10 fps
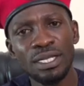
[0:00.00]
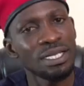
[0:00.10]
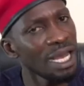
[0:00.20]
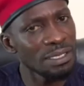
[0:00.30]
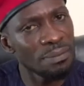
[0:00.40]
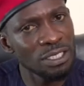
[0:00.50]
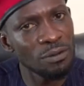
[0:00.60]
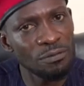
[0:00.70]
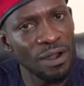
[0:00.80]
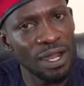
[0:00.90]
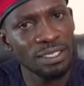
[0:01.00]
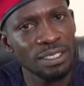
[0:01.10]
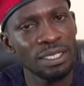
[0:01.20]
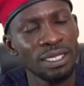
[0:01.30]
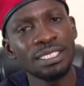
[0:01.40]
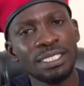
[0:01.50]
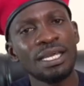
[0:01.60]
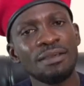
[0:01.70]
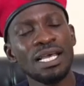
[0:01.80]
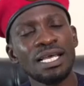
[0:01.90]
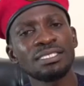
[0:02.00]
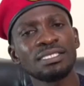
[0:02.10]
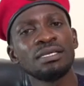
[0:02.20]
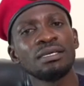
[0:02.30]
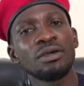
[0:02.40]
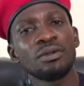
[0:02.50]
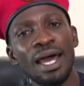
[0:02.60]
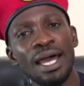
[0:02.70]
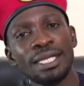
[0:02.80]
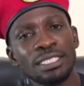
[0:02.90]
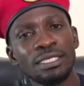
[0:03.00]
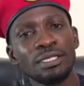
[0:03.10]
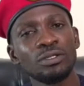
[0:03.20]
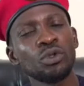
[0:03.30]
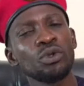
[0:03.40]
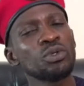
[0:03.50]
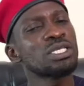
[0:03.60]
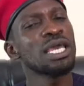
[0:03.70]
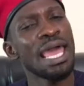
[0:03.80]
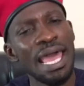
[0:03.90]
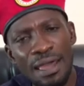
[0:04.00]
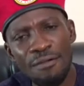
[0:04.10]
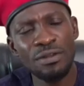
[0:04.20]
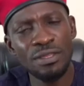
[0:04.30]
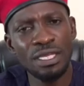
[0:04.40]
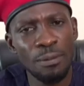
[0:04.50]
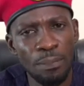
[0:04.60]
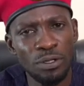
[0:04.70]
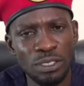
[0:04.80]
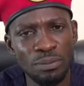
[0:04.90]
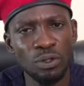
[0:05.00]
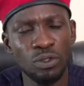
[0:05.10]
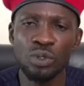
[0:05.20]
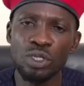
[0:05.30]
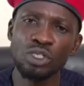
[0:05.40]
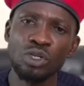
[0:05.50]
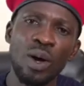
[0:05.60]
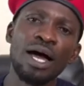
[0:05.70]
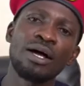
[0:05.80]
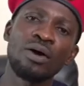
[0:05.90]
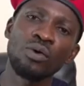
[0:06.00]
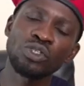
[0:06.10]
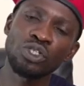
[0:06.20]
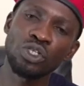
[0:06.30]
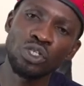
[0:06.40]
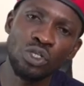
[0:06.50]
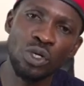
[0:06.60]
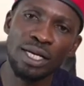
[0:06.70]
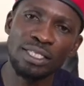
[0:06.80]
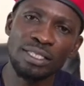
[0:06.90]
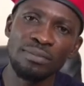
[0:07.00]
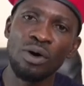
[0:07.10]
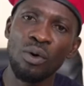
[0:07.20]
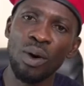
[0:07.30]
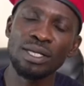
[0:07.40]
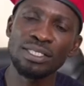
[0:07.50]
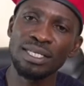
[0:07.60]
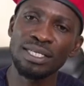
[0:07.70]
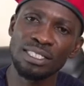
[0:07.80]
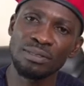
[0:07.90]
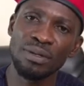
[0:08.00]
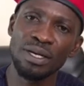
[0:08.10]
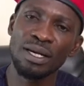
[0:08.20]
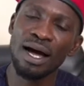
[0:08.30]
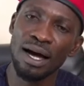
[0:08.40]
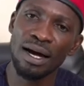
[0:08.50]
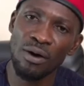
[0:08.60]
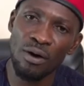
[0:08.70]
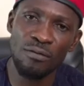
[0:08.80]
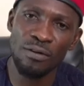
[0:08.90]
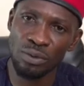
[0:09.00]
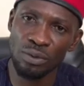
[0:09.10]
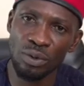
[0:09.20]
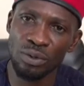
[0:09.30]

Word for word: As a matter of fact, it gives us the right to use everything possible to restore constitutionalism once it has been overthrown.